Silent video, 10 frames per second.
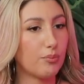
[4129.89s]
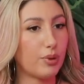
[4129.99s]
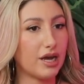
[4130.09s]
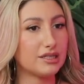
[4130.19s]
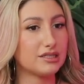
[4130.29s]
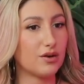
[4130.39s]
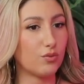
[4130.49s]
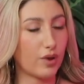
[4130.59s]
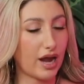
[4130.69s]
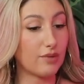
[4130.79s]
But
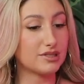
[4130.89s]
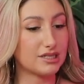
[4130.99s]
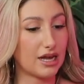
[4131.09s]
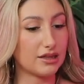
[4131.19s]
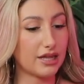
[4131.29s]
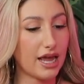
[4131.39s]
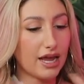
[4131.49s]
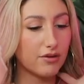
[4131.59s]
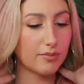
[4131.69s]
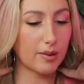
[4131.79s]
when I was in LA,
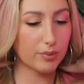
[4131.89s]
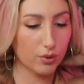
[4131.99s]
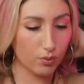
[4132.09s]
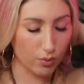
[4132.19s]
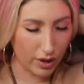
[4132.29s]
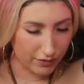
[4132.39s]
I remember one